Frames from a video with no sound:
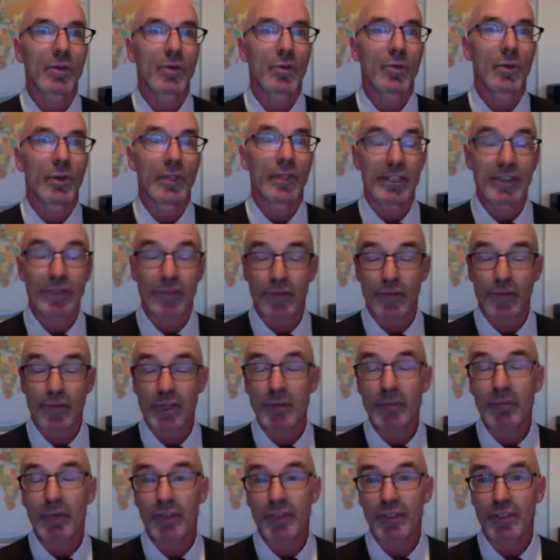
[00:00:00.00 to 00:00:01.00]
within three
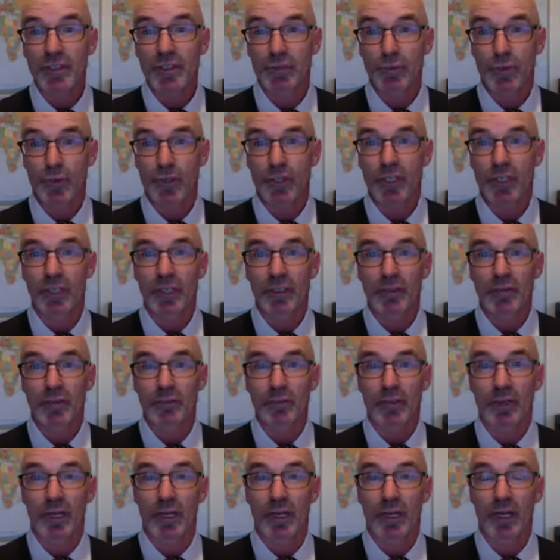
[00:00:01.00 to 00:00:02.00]
months of working,
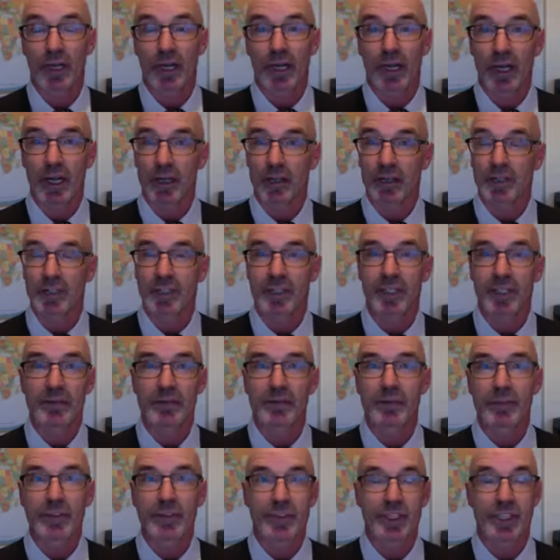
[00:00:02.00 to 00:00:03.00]
I, I hired Steve
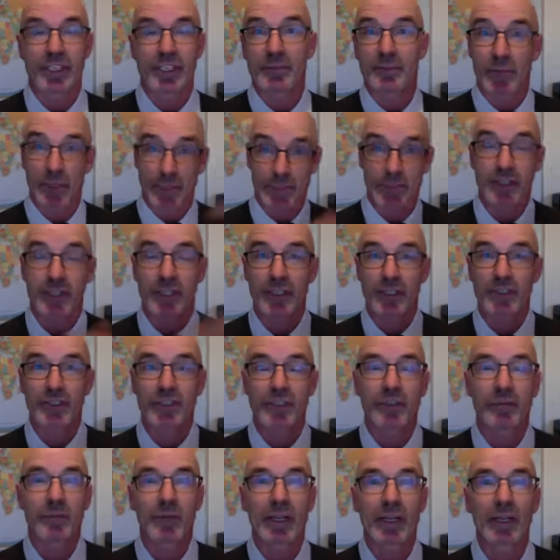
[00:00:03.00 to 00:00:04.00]
for six months, and he's
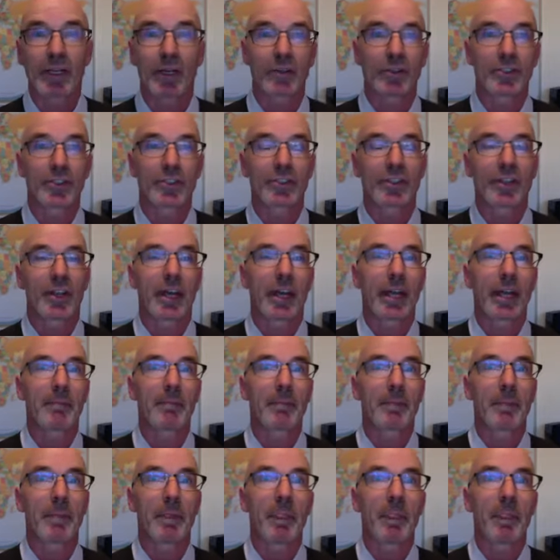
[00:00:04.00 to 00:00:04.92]
still my coach today.